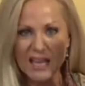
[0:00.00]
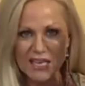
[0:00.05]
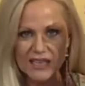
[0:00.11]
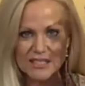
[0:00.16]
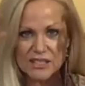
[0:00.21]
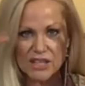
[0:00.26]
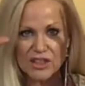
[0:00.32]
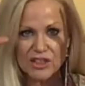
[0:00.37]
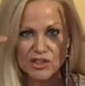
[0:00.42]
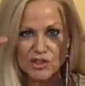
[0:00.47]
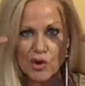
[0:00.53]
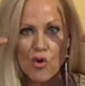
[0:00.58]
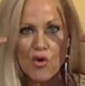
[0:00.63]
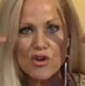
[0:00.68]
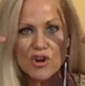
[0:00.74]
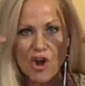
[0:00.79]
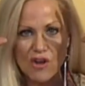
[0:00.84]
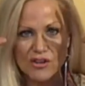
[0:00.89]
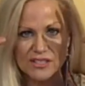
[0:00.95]
is the
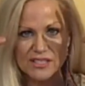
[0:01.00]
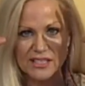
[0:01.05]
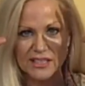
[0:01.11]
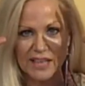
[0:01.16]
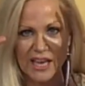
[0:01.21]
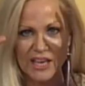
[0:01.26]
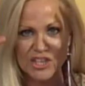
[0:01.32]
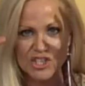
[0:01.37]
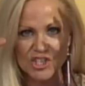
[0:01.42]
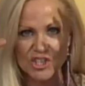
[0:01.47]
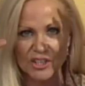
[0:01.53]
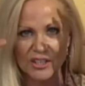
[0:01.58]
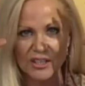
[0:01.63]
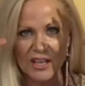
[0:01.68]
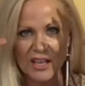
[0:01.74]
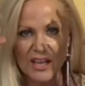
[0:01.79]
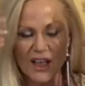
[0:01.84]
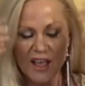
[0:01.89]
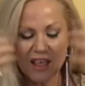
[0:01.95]
thought
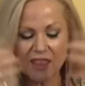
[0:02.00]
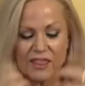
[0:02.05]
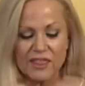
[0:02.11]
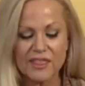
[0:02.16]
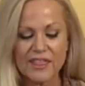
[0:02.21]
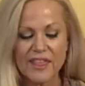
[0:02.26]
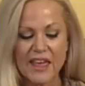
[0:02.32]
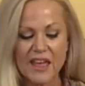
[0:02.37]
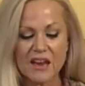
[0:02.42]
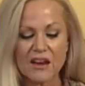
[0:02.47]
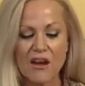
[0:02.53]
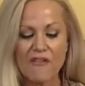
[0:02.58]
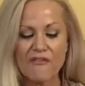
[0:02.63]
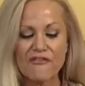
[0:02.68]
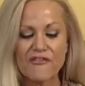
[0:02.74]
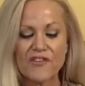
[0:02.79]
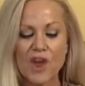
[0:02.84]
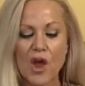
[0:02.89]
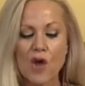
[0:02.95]
oscillation then
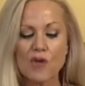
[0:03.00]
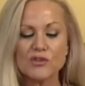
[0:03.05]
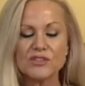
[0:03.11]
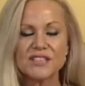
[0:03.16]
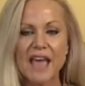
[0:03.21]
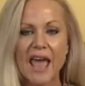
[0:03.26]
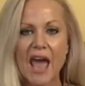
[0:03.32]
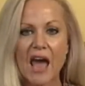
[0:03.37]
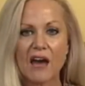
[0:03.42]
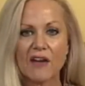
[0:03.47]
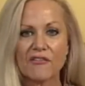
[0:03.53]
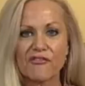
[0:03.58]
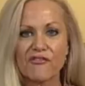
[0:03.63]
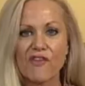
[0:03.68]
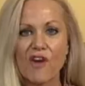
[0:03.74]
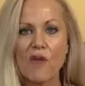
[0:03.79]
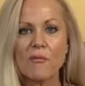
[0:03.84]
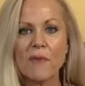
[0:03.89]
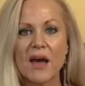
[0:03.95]
flows out
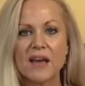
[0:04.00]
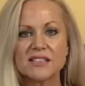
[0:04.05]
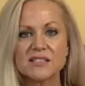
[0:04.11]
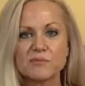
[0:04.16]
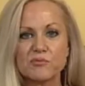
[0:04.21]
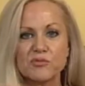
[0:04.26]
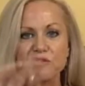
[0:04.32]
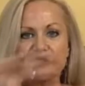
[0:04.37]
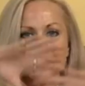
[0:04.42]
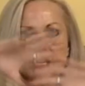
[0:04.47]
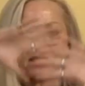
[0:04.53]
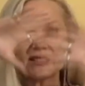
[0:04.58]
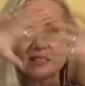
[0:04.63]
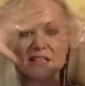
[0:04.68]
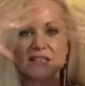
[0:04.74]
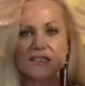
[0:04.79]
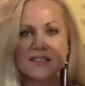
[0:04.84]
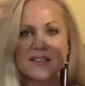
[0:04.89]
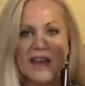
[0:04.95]
from us, puts us
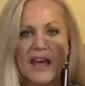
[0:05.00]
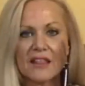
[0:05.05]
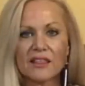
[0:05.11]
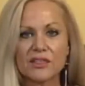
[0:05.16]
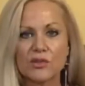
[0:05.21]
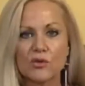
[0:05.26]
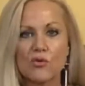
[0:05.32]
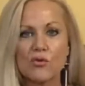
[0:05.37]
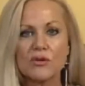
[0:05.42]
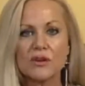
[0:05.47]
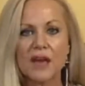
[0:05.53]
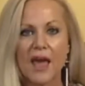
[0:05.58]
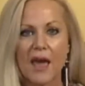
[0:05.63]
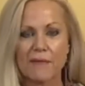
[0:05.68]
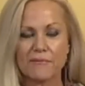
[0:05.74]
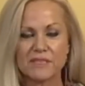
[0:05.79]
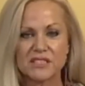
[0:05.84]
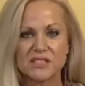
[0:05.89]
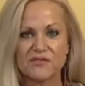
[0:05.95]
into that thought
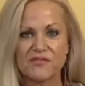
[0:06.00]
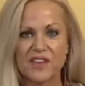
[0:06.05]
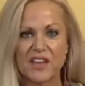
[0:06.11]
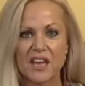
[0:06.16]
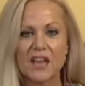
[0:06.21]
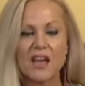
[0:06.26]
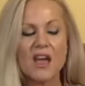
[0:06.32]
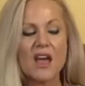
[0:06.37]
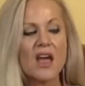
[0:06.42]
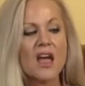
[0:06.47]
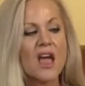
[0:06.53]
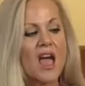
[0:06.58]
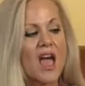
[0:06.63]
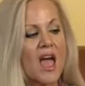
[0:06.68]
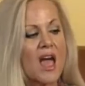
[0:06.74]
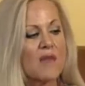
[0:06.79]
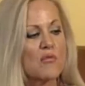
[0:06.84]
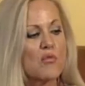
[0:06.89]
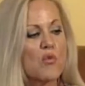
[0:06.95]
atmosphere,
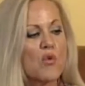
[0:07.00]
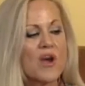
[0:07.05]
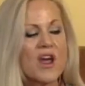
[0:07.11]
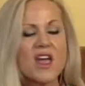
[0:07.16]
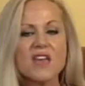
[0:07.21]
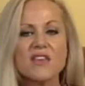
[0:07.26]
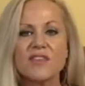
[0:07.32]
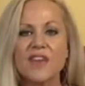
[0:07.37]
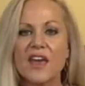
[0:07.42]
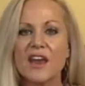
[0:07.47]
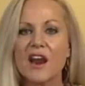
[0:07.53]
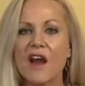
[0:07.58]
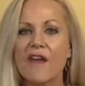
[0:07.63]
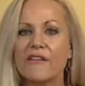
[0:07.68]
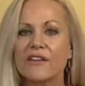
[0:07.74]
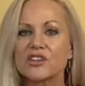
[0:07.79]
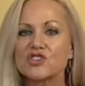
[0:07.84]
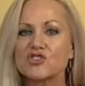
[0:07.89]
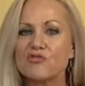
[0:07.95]
and we then
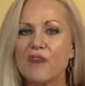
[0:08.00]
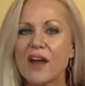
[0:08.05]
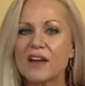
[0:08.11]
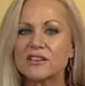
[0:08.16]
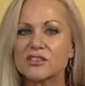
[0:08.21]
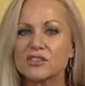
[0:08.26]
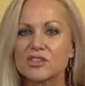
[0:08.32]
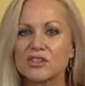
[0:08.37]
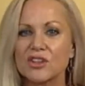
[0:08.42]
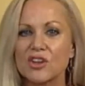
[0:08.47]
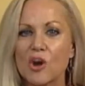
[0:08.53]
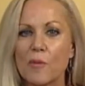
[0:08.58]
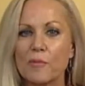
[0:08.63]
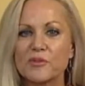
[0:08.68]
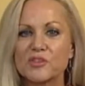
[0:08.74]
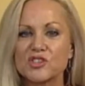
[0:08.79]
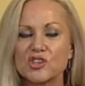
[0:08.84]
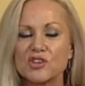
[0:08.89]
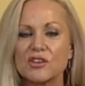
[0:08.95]
are attracted to the
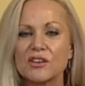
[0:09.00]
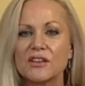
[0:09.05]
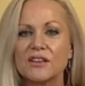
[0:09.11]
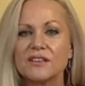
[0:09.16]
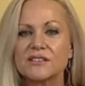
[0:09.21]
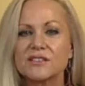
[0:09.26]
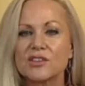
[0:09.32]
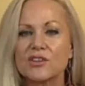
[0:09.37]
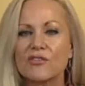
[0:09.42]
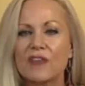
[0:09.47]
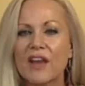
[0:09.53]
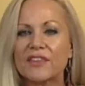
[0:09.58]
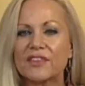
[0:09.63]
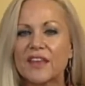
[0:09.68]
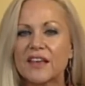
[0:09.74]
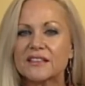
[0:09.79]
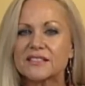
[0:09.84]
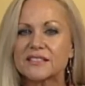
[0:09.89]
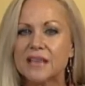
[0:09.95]
opportunities that are
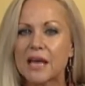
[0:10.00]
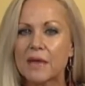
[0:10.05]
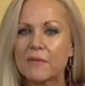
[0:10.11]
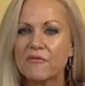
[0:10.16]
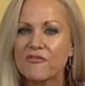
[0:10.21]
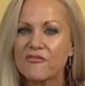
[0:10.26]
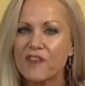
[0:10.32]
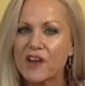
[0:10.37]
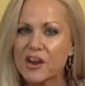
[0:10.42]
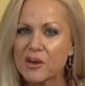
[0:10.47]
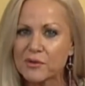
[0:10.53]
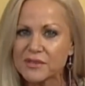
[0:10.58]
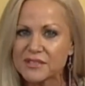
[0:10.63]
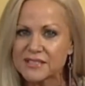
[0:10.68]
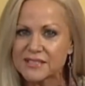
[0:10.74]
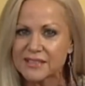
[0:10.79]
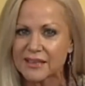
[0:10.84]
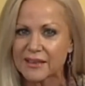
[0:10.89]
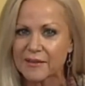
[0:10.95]
at that same
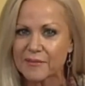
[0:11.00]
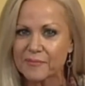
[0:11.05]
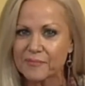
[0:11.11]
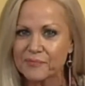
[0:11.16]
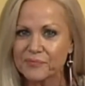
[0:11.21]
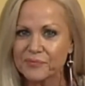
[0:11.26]
frequency.